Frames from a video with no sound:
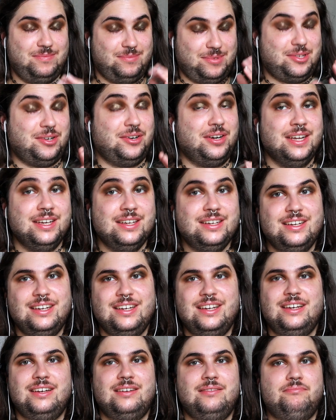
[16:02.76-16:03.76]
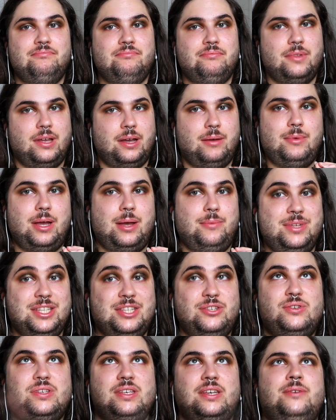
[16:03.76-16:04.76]
Sorry. I
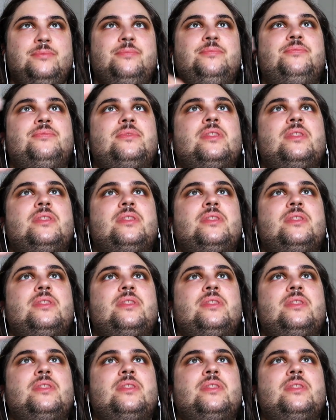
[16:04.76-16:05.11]
meant to say,